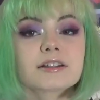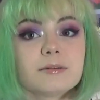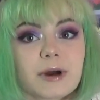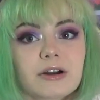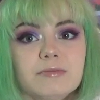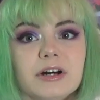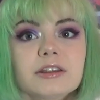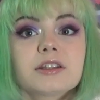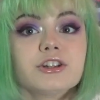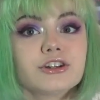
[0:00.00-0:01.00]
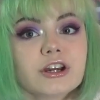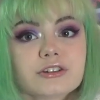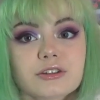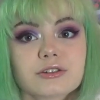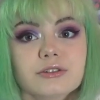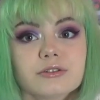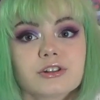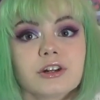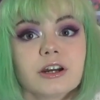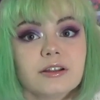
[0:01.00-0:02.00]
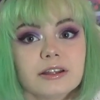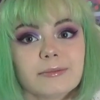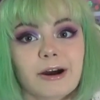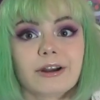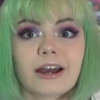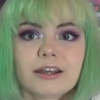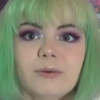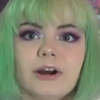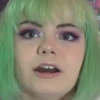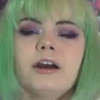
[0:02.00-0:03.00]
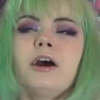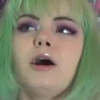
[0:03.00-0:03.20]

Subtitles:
in about a month to change the solution and clean them out anyway,